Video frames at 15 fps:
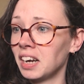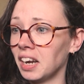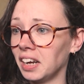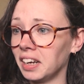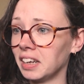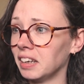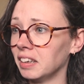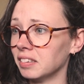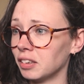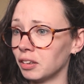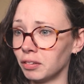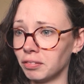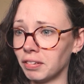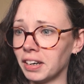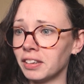Like, it's
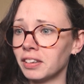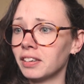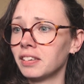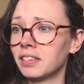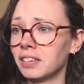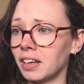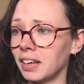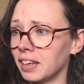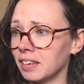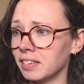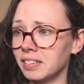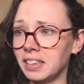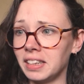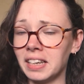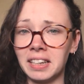horrendous, I can
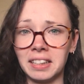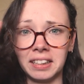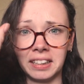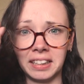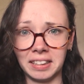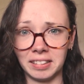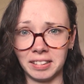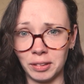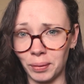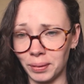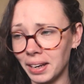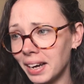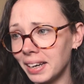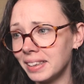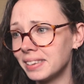see it and it's
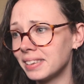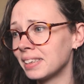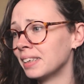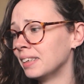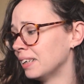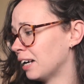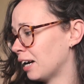not nice.